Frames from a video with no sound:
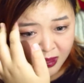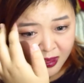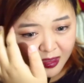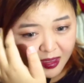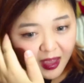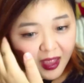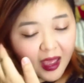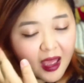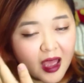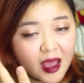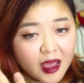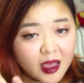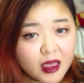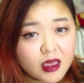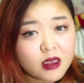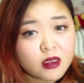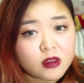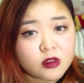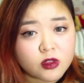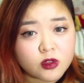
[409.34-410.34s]
yeah,
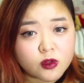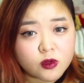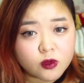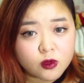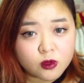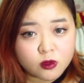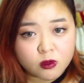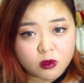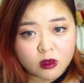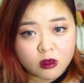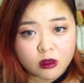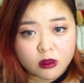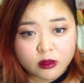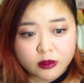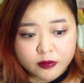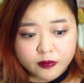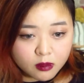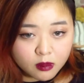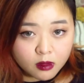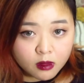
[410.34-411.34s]
I do draw,
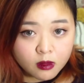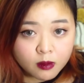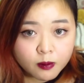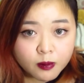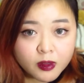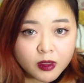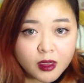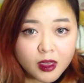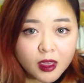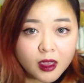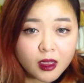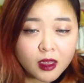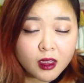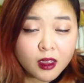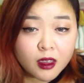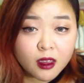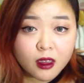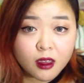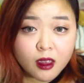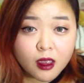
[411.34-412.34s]
but
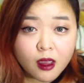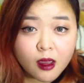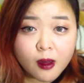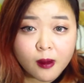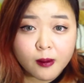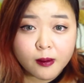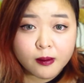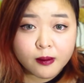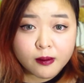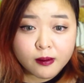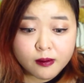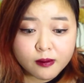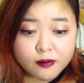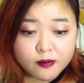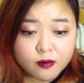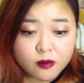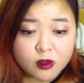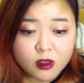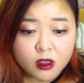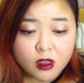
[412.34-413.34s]
I
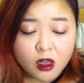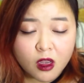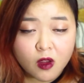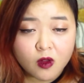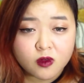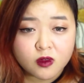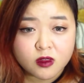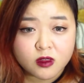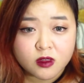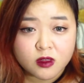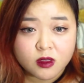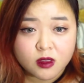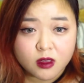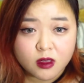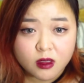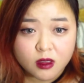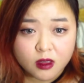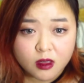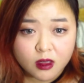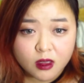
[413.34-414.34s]
am not
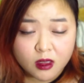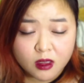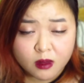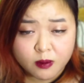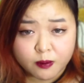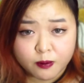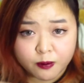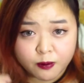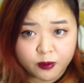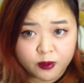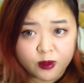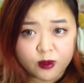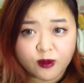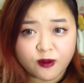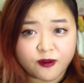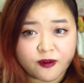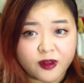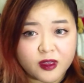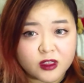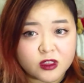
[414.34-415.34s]
a
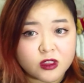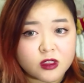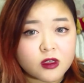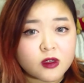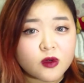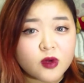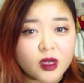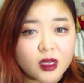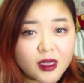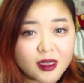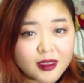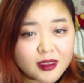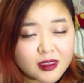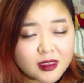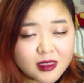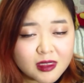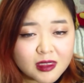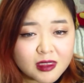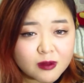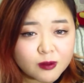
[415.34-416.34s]
professional
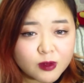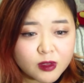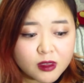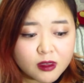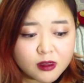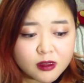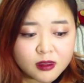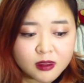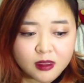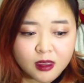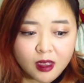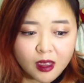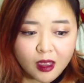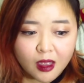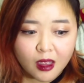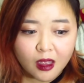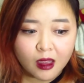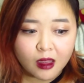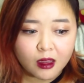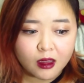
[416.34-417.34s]
artist because
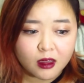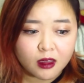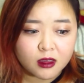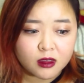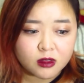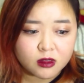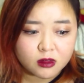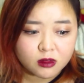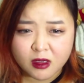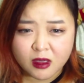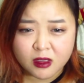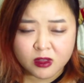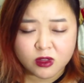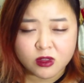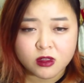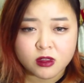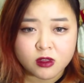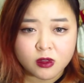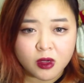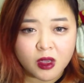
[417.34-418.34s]
I I
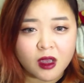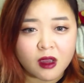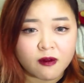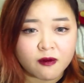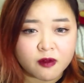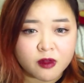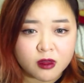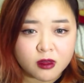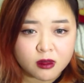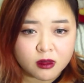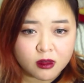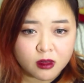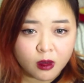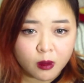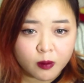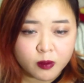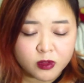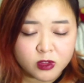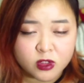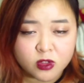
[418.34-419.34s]
just don't have the
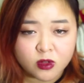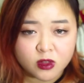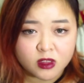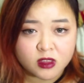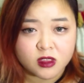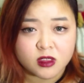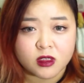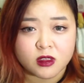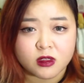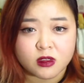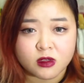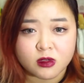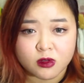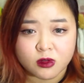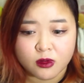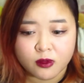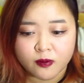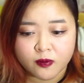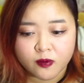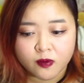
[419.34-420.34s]
opportunity
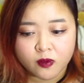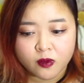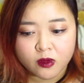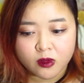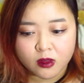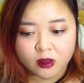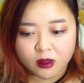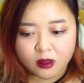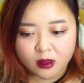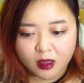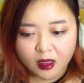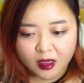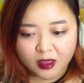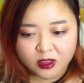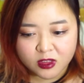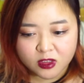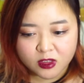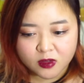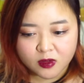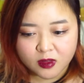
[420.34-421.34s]
to
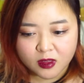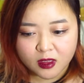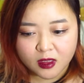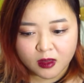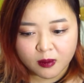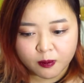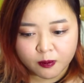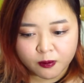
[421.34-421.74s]
actually